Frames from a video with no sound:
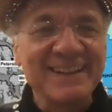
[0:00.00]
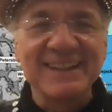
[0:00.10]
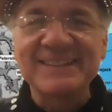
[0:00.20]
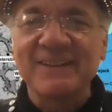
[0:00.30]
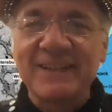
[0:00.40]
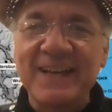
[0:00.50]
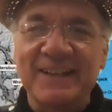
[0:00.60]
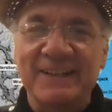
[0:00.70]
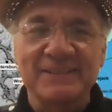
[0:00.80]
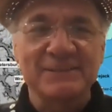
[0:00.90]
Let's go get
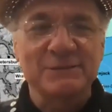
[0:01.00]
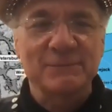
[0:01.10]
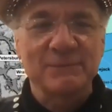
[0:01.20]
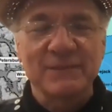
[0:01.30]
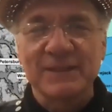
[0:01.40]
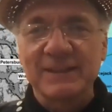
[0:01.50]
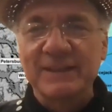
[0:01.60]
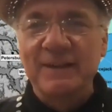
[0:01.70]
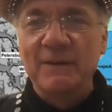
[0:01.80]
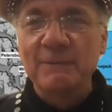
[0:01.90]
it,
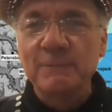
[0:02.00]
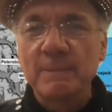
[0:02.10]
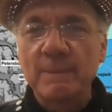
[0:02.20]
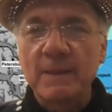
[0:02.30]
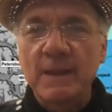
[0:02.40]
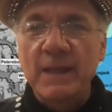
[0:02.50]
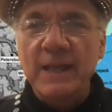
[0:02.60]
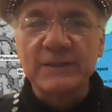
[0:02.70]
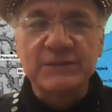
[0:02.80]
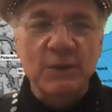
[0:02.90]

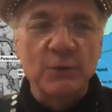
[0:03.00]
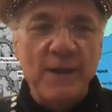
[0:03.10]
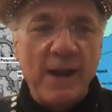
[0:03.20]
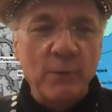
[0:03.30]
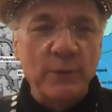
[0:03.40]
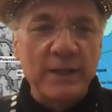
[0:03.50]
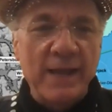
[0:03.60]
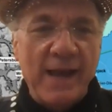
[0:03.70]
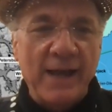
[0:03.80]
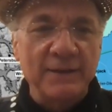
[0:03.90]
And so now we
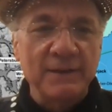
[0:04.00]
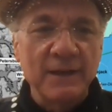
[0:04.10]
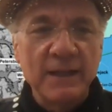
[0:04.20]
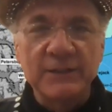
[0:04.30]
had